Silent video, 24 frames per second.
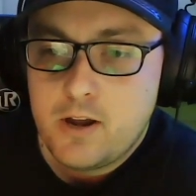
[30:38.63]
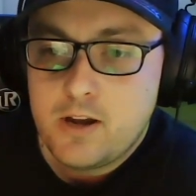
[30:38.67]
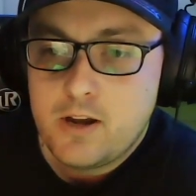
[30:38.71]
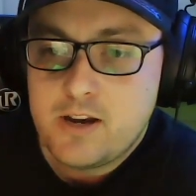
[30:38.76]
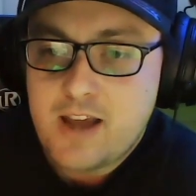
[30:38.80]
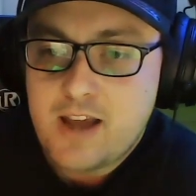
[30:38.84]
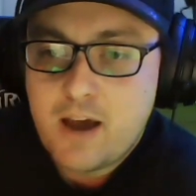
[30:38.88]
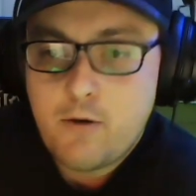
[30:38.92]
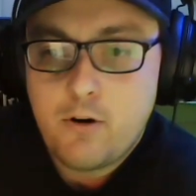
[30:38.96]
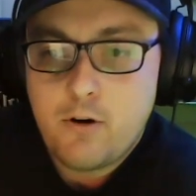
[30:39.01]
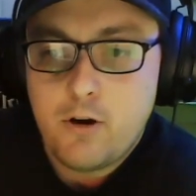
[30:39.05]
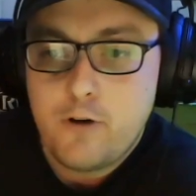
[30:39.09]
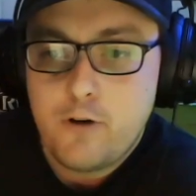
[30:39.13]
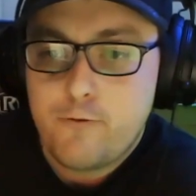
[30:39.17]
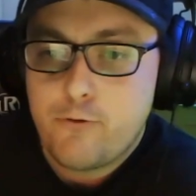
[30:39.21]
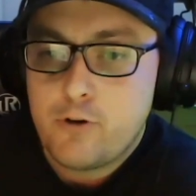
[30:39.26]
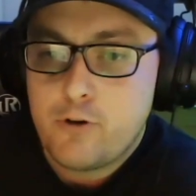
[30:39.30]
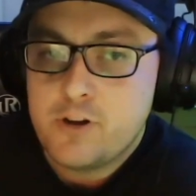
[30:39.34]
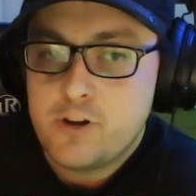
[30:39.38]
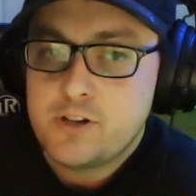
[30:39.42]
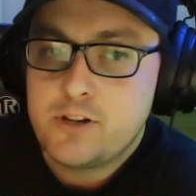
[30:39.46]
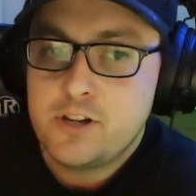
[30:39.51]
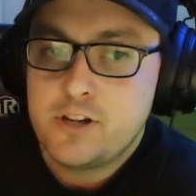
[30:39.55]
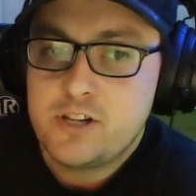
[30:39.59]
Download,
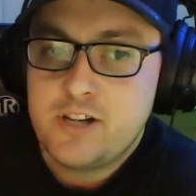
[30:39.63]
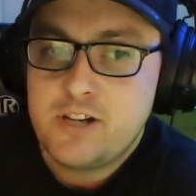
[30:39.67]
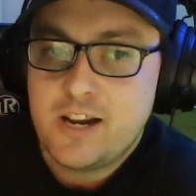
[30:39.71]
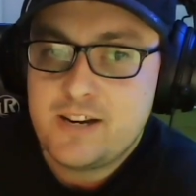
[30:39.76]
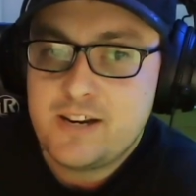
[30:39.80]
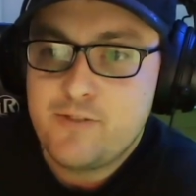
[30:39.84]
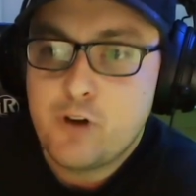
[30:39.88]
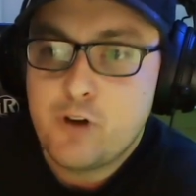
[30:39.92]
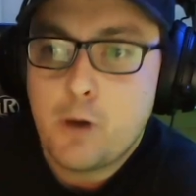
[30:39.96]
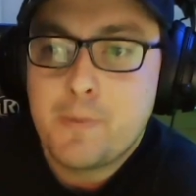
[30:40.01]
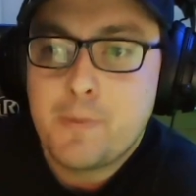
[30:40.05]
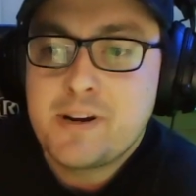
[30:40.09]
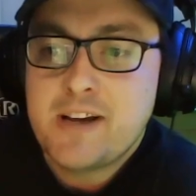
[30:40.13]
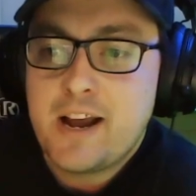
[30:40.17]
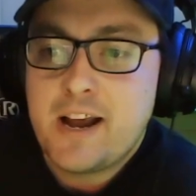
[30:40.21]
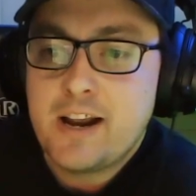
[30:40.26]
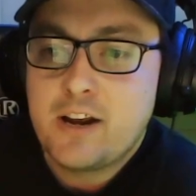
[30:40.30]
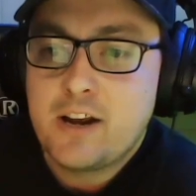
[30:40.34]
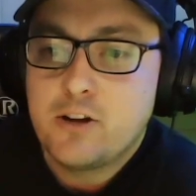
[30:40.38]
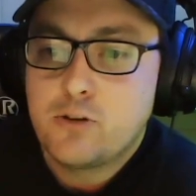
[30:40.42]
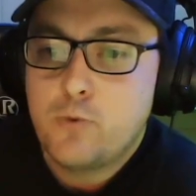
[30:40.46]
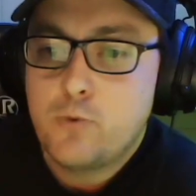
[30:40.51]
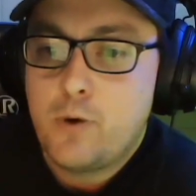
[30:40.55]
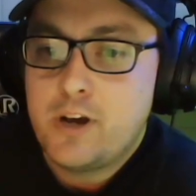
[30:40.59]
for instance, yes, you've got
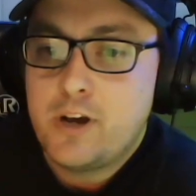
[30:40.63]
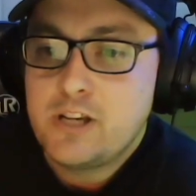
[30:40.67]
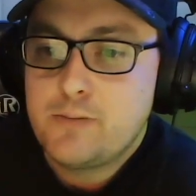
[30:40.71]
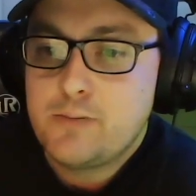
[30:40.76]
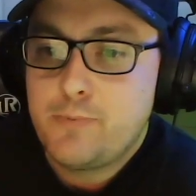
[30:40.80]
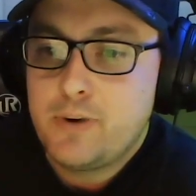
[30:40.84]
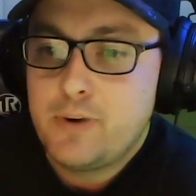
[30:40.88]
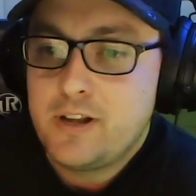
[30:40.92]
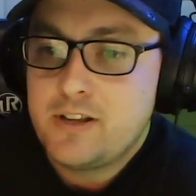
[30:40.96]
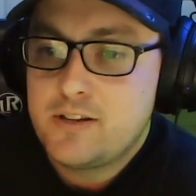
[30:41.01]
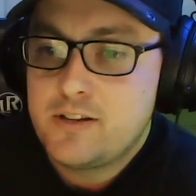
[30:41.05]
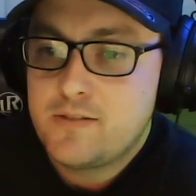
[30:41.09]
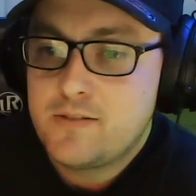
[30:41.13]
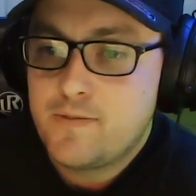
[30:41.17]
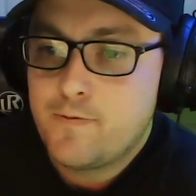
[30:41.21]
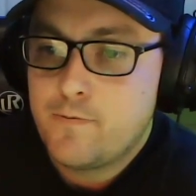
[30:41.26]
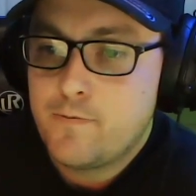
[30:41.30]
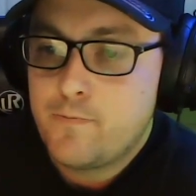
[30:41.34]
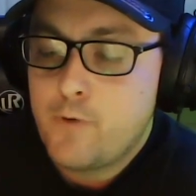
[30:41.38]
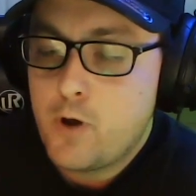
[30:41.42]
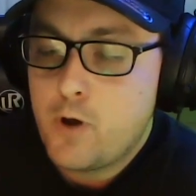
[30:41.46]
Metallica twice, but it's